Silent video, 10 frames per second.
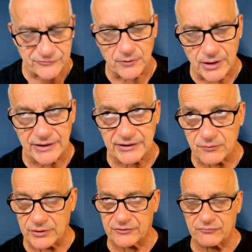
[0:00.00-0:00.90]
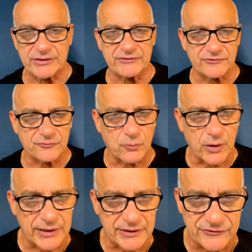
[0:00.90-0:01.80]
why one of the reasons
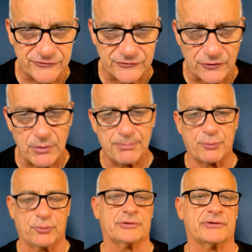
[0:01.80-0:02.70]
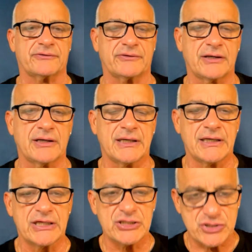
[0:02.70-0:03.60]
why it is so important
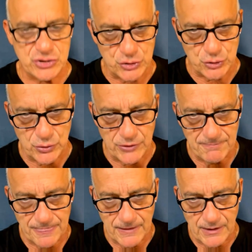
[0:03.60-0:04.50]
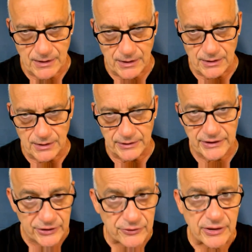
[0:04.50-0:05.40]
to
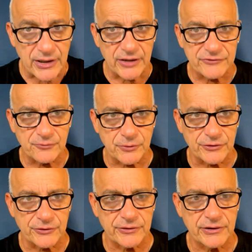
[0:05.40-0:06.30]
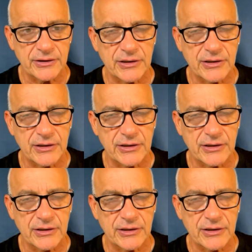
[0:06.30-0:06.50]
hear God's word,